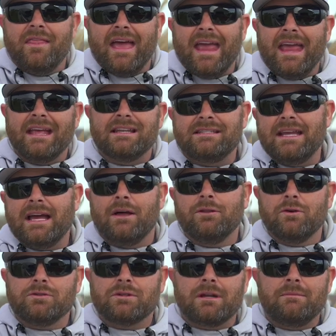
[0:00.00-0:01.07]
hands down,
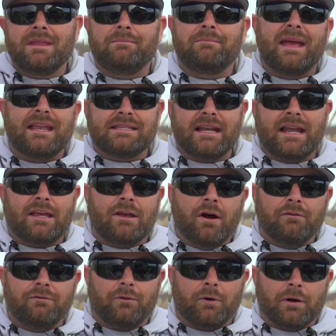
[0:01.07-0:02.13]
those are gonna be the baits that I go
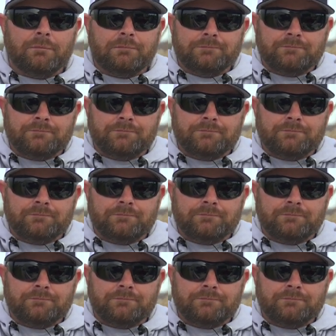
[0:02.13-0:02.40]
for.